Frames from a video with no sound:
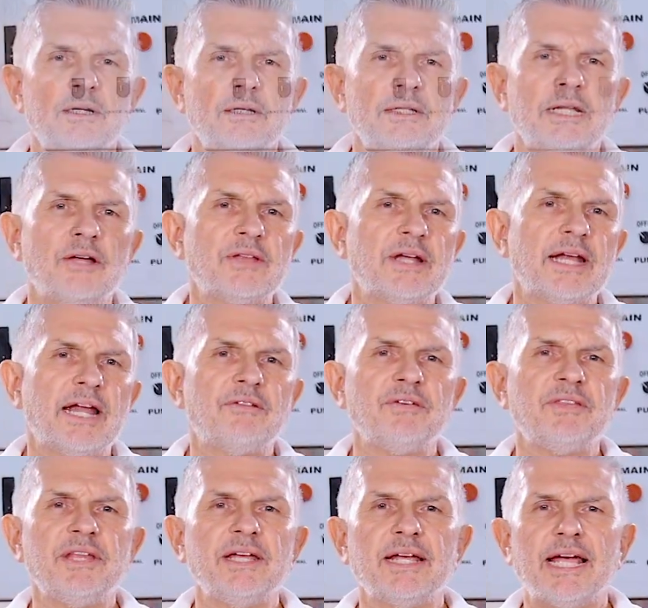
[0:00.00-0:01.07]
Now that
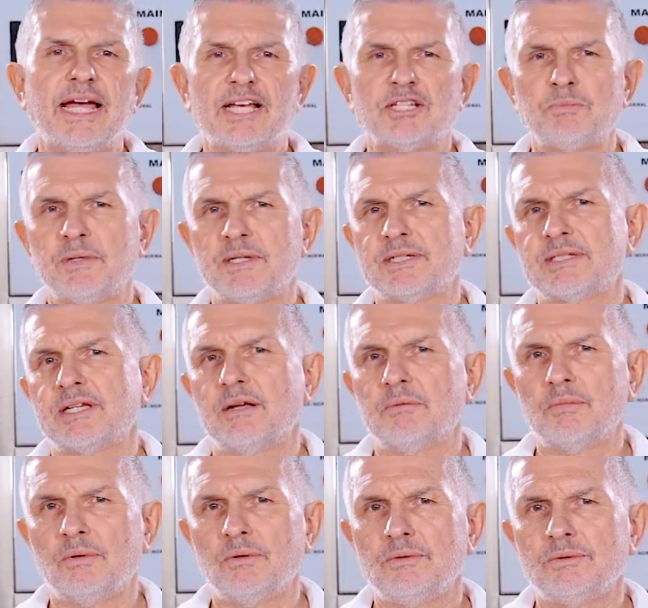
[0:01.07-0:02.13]
everything has been
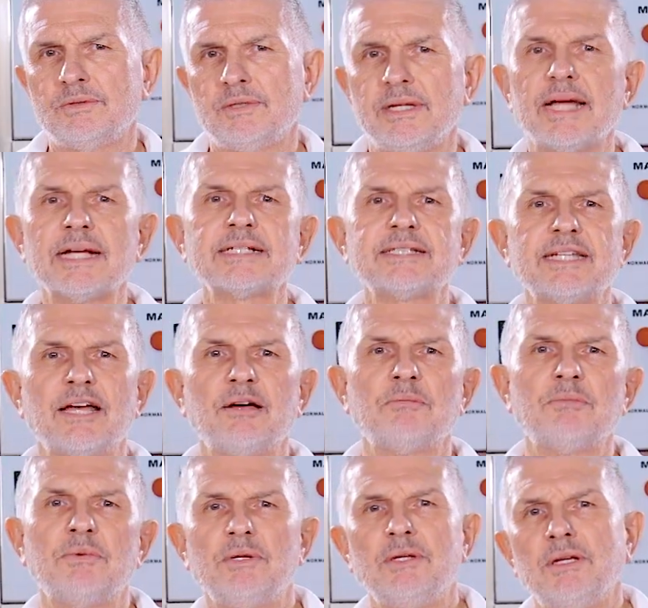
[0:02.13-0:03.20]
assembled, the next
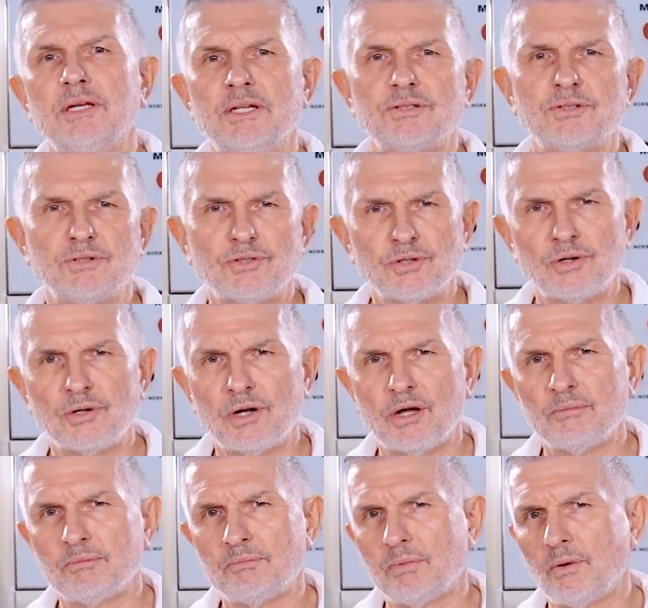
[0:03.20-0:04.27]
step is to turn
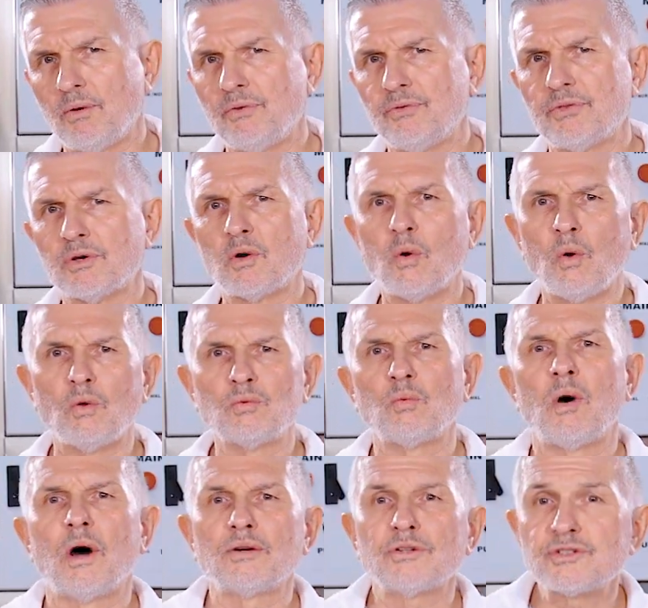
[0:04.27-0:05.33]
on both the cold
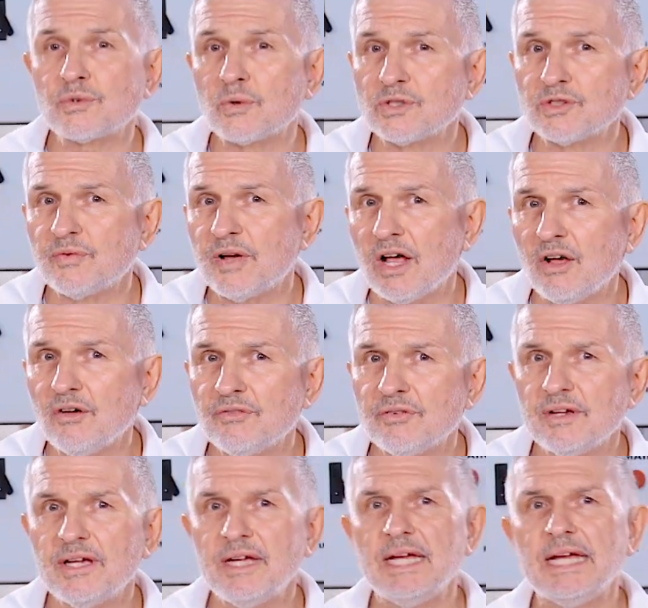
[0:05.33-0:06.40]
water source valve
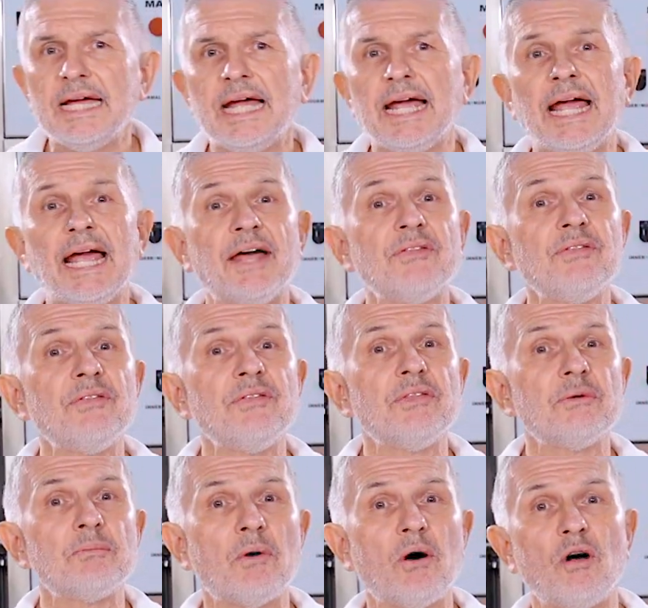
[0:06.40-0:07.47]
and
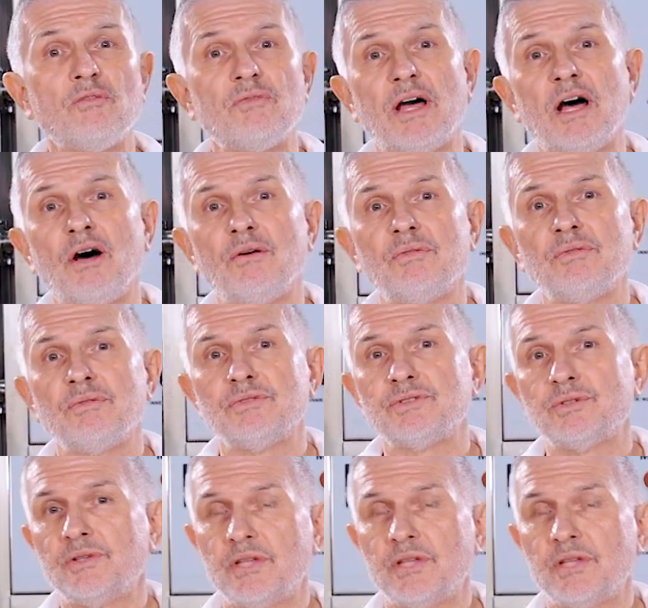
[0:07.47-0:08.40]
the ball valve to